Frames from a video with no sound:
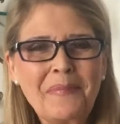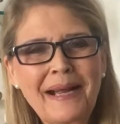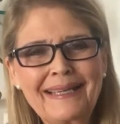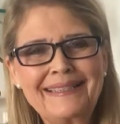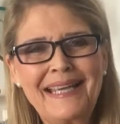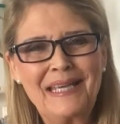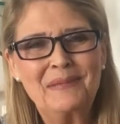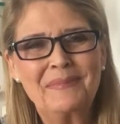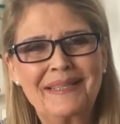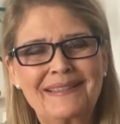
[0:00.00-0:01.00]
My
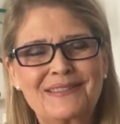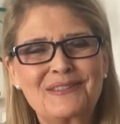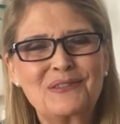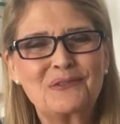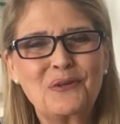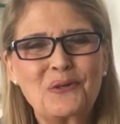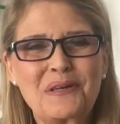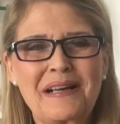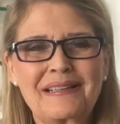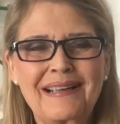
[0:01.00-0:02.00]
name is
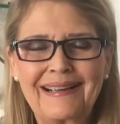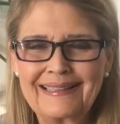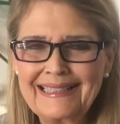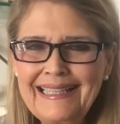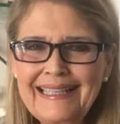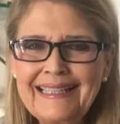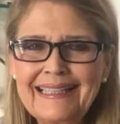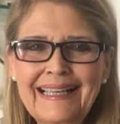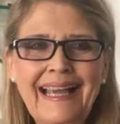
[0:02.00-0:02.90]
Devorah Kalik,